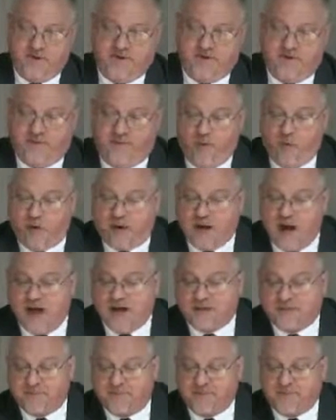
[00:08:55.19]
The four
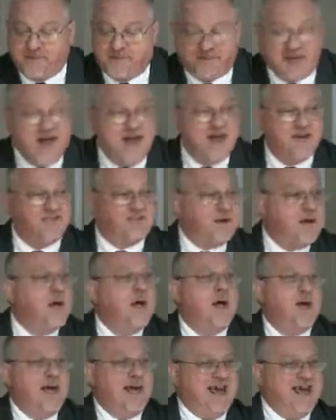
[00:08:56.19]
Gospels says
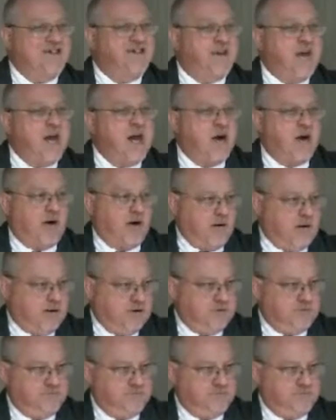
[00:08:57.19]
he's here.